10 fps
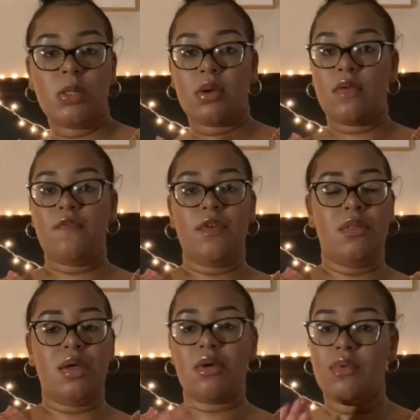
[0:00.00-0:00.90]
You're gonna feel
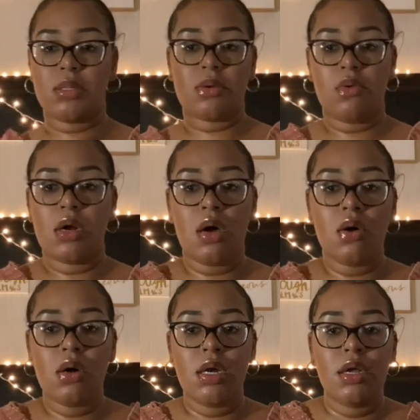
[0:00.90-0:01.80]
like what's going
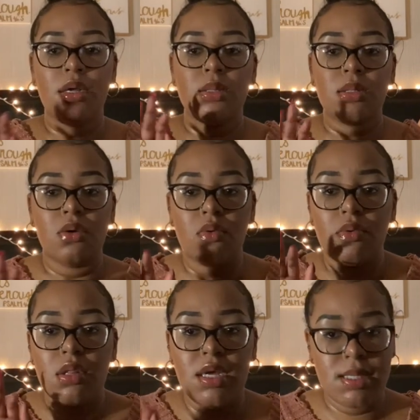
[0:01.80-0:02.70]
on. So
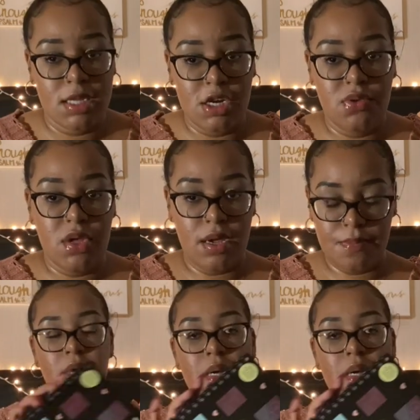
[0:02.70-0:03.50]
let's not do that.